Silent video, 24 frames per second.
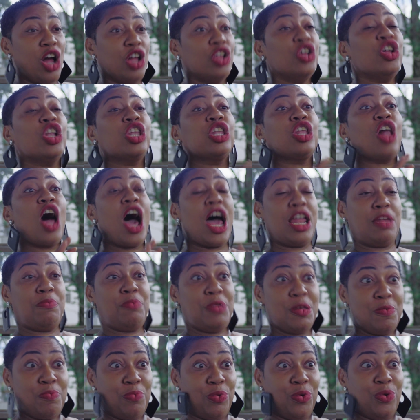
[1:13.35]
a lot of
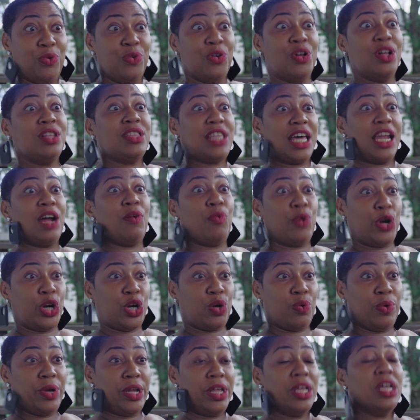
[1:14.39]
people that I
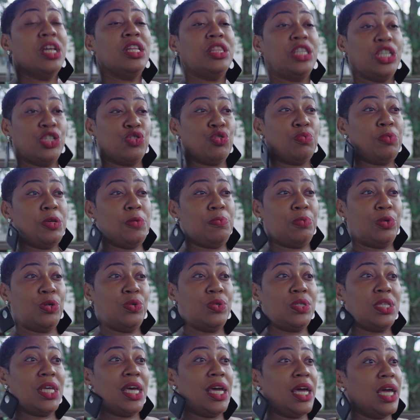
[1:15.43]
work with, these are people who
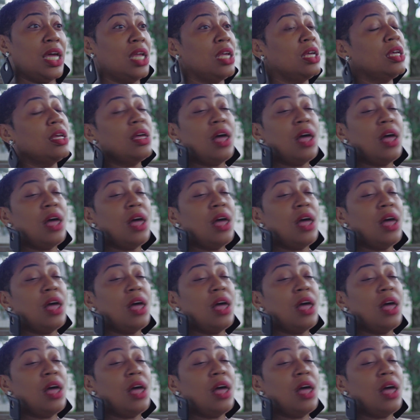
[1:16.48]
said,